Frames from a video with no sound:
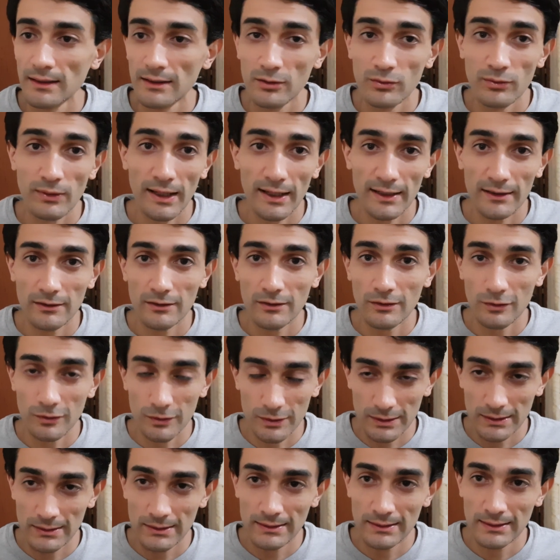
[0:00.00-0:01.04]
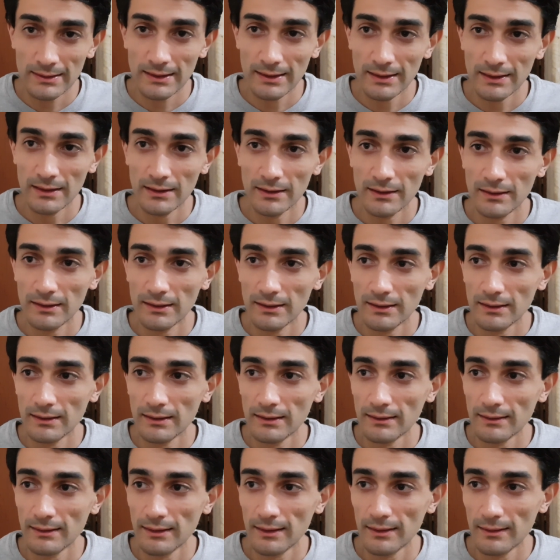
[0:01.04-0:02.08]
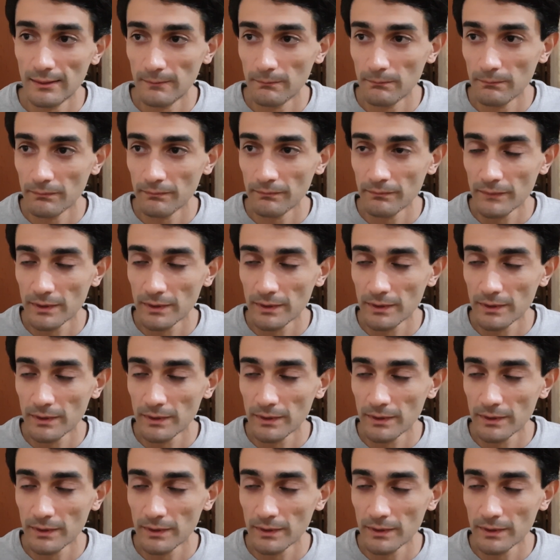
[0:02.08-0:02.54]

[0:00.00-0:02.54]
write those here in